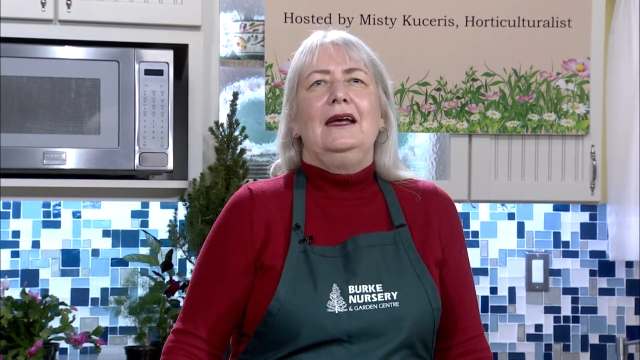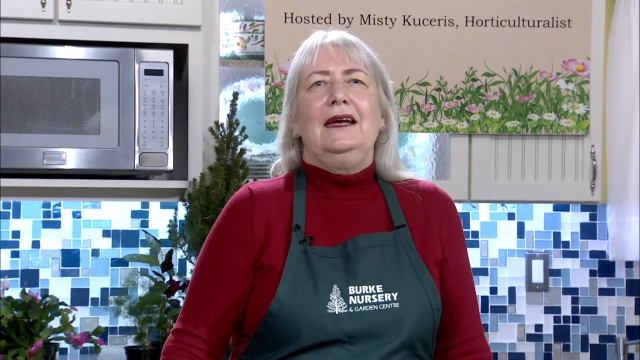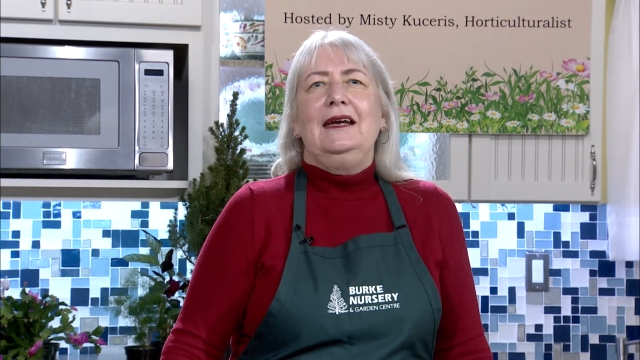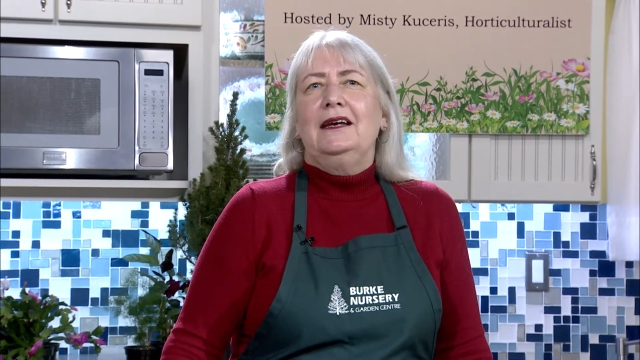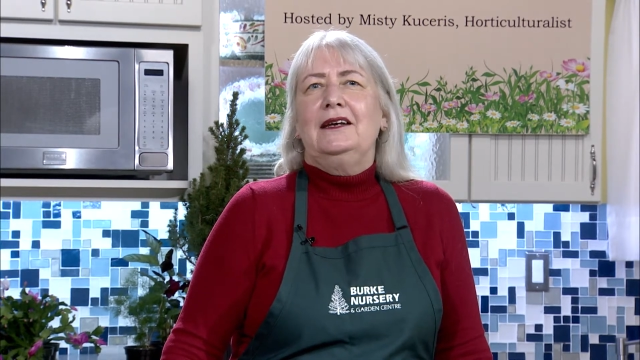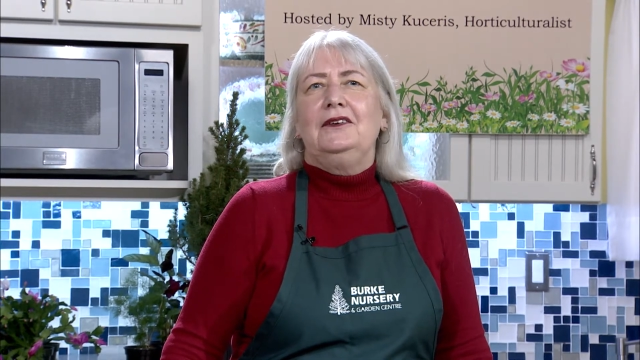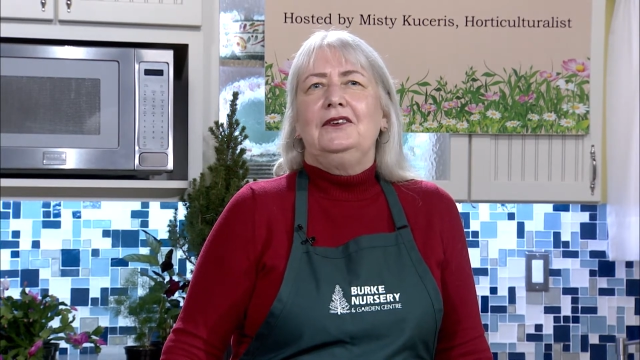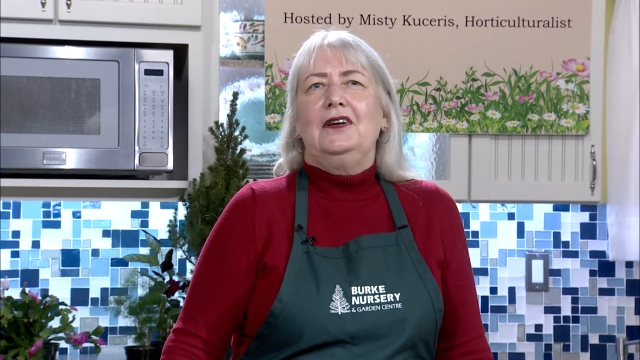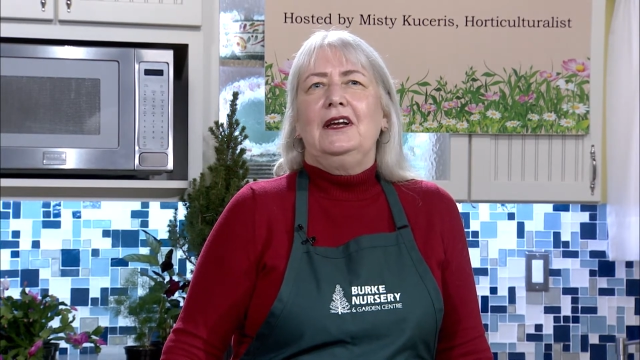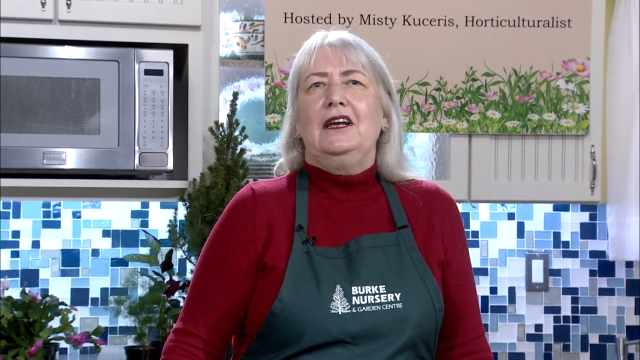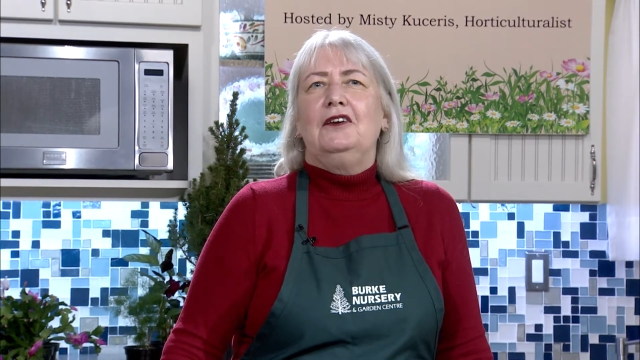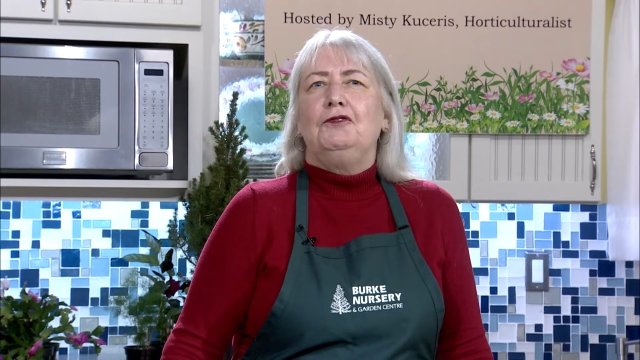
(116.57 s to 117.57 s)
And
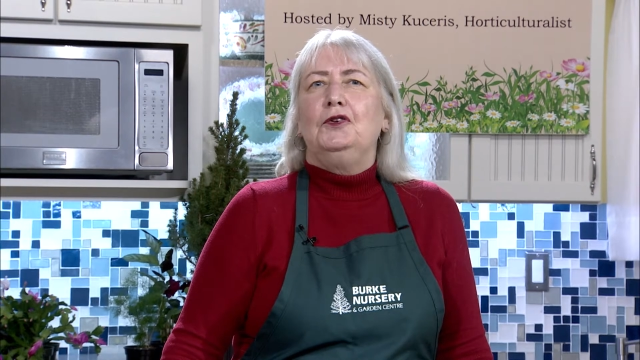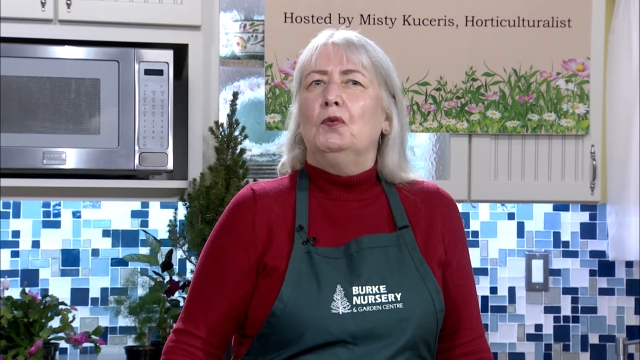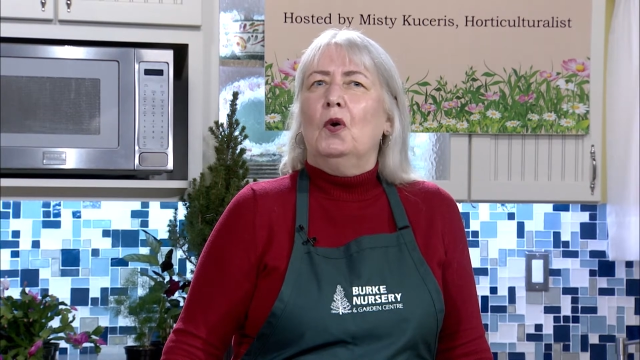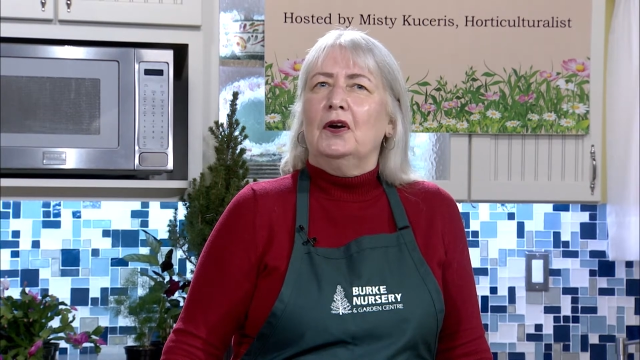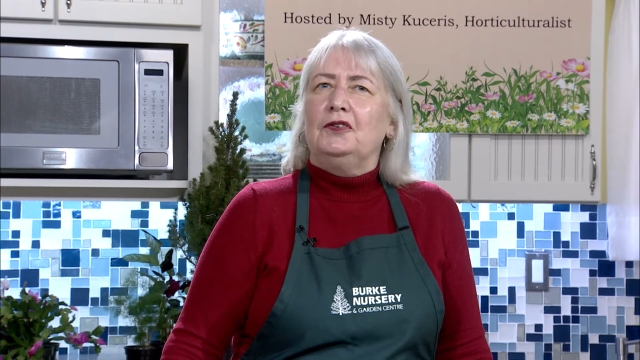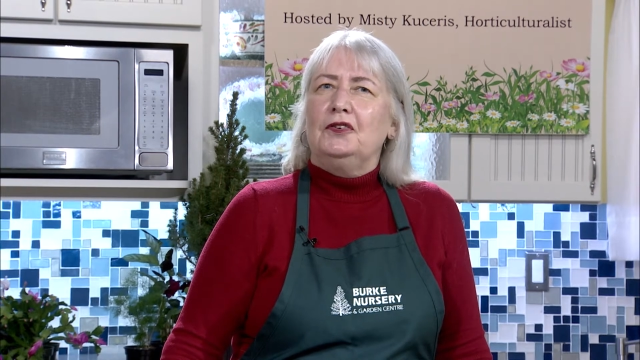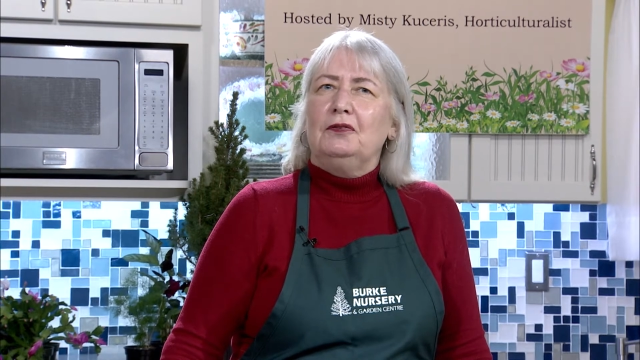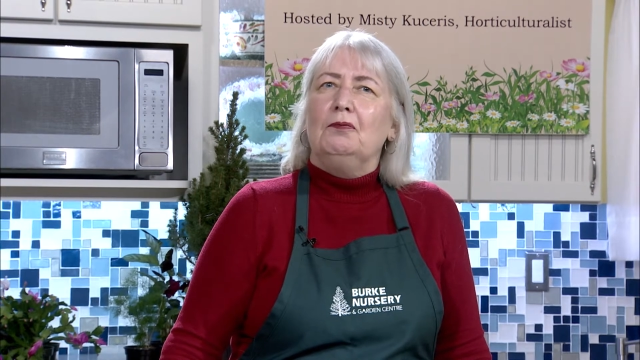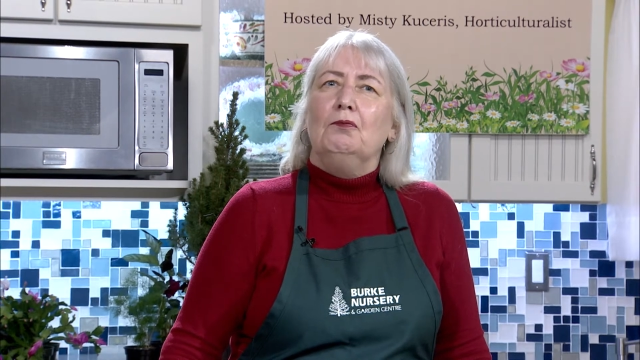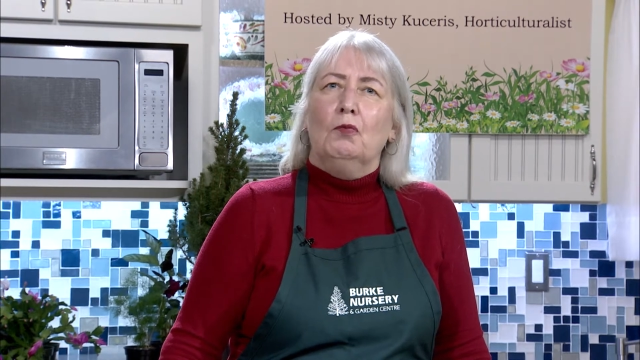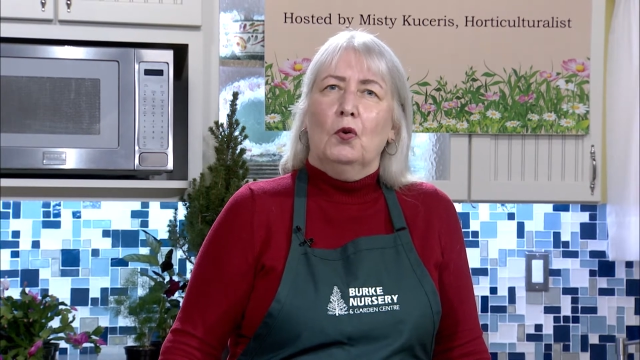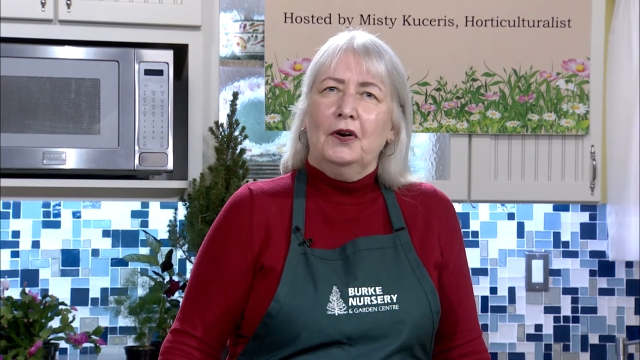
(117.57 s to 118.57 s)
if you want
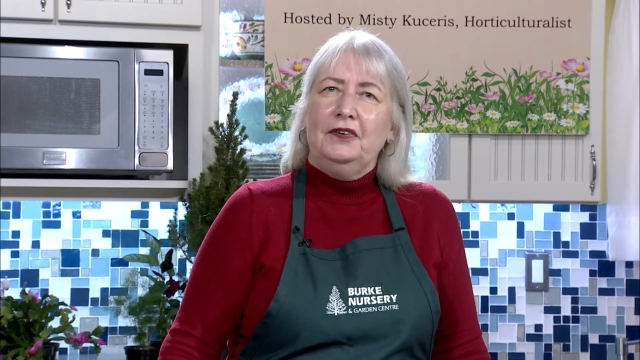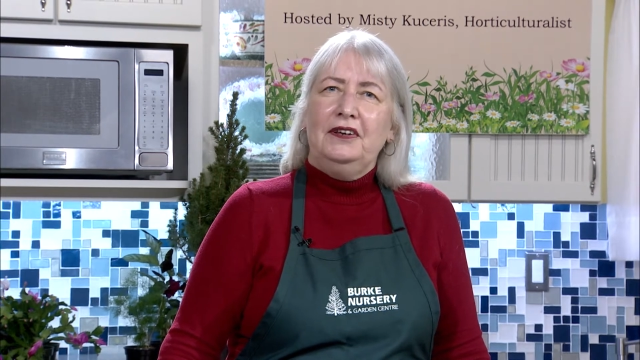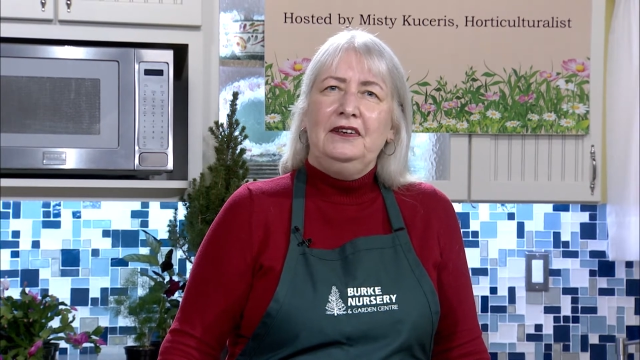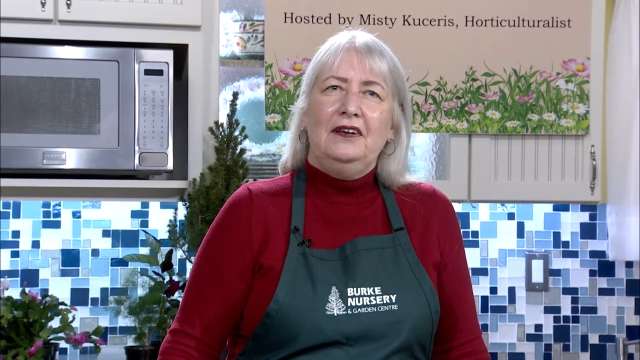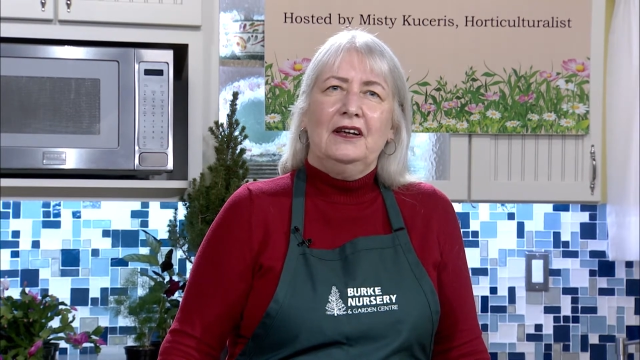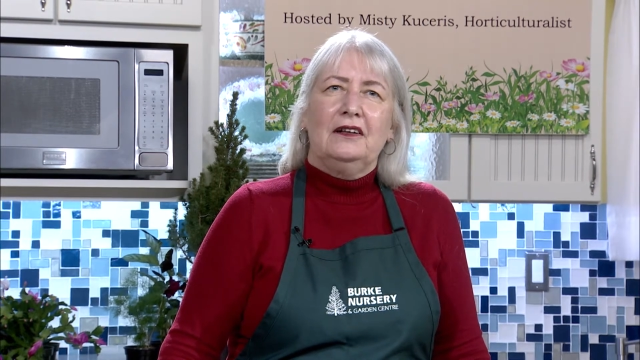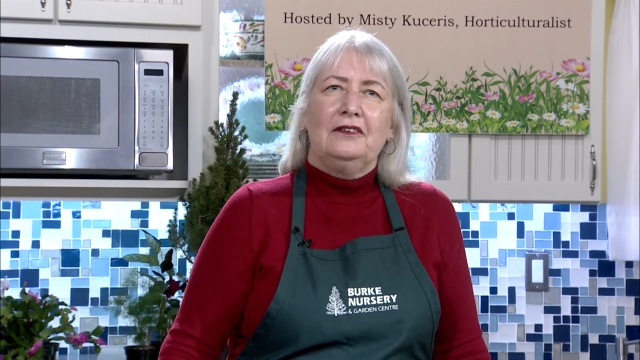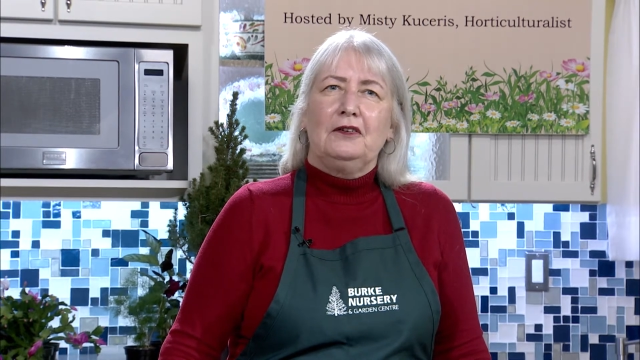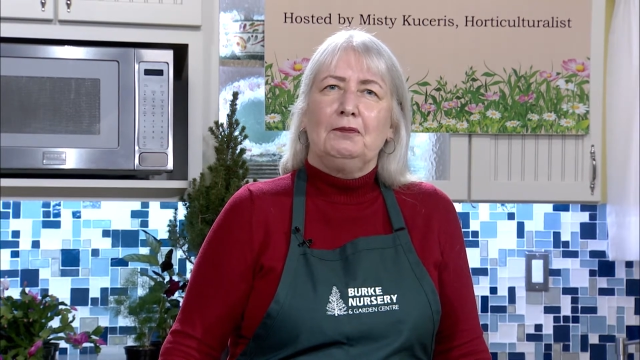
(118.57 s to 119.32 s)
more details